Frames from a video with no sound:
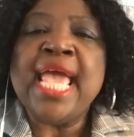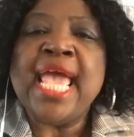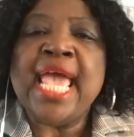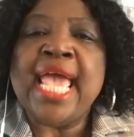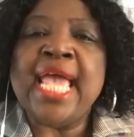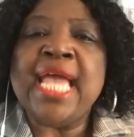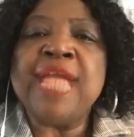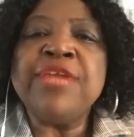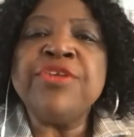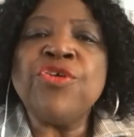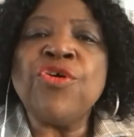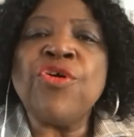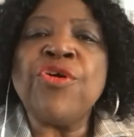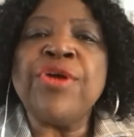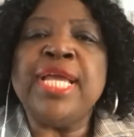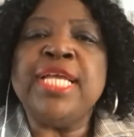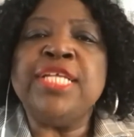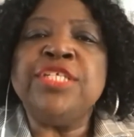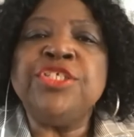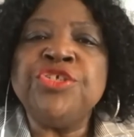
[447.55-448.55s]
and or
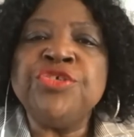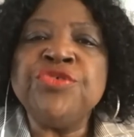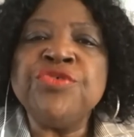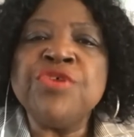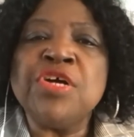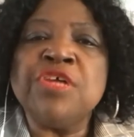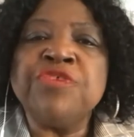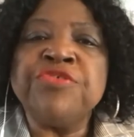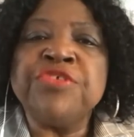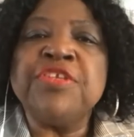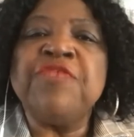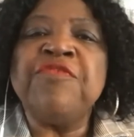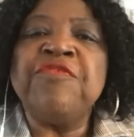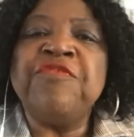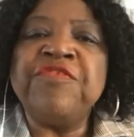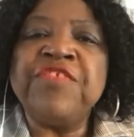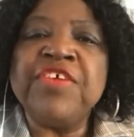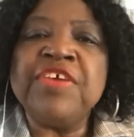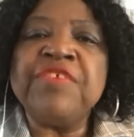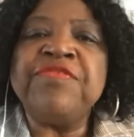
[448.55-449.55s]
a
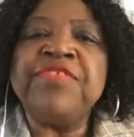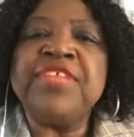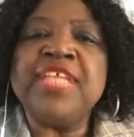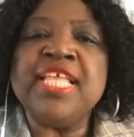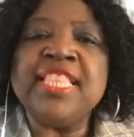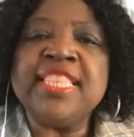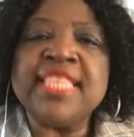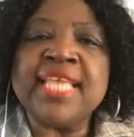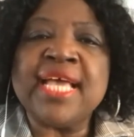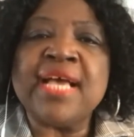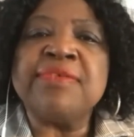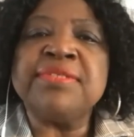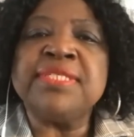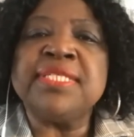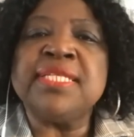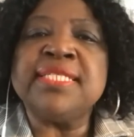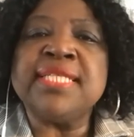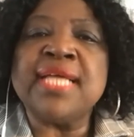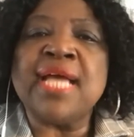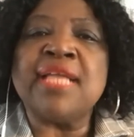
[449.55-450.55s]

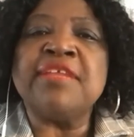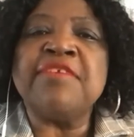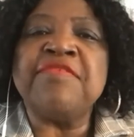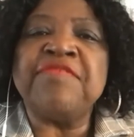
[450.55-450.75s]
$250,000